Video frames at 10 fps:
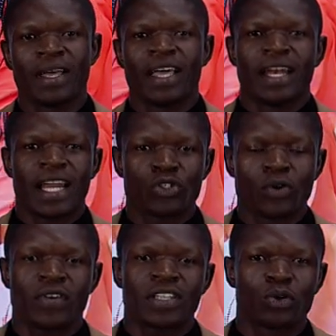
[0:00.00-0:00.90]
Na so
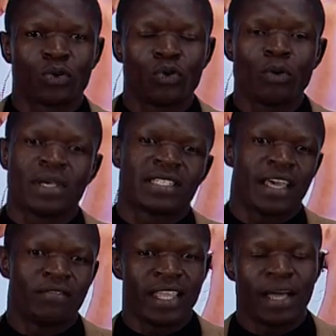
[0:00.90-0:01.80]
far so good umesikia
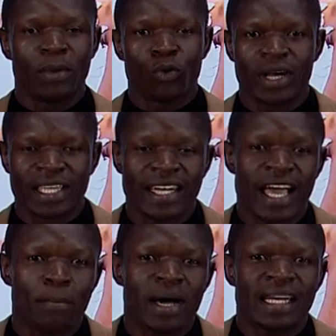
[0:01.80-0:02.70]
venye amekuwa kidai,
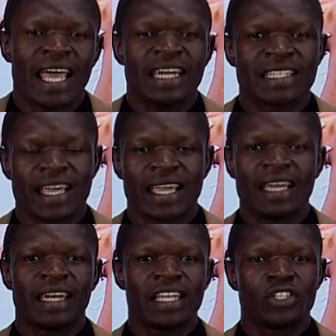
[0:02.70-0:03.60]
but else I
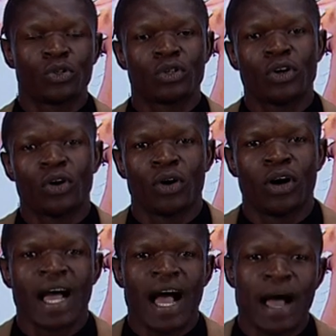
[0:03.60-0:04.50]
can't let you go
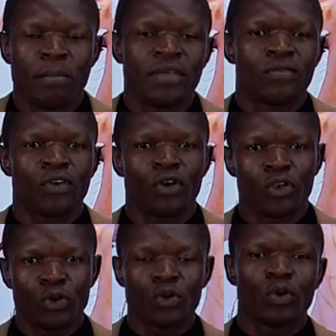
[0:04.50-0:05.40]
before
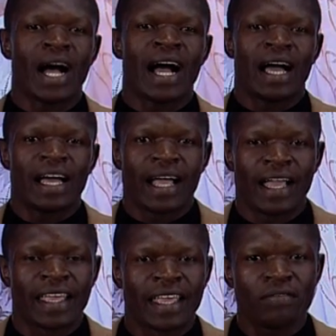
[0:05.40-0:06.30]
you
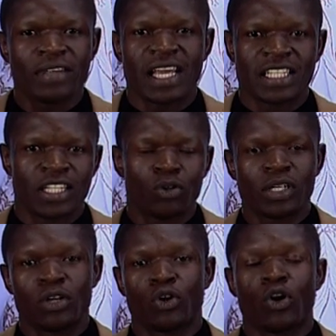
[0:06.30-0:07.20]
giving a shout
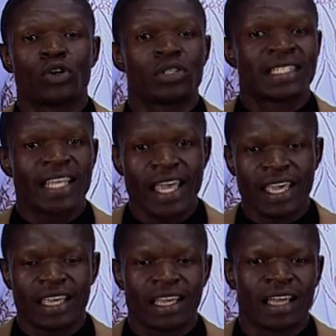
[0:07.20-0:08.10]
out or
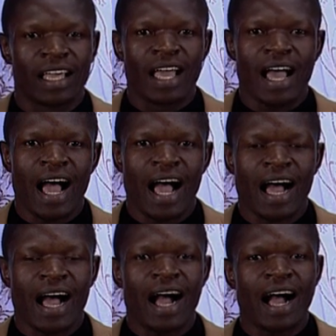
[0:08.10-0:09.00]
saying
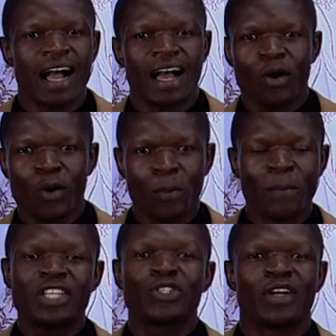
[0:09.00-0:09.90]

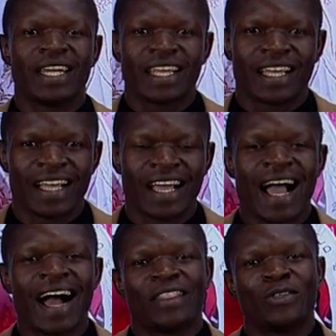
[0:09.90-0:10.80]
mentioning
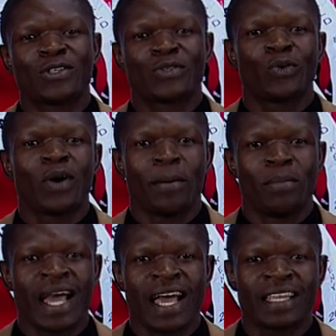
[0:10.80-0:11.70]
those who are
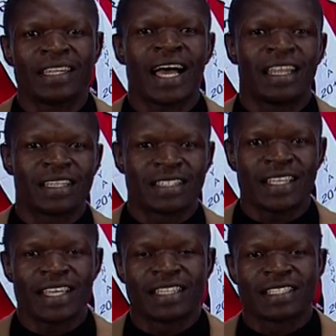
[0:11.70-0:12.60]
behind the
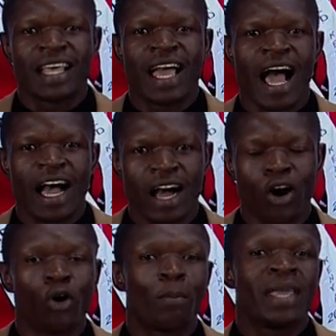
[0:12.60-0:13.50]
scenes
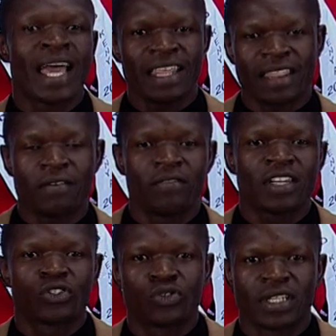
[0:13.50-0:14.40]
or behind the
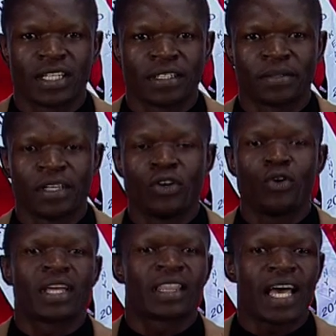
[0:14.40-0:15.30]
victory
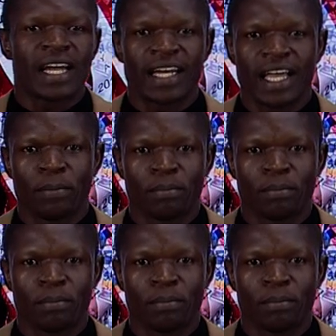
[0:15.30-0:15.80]
during that time.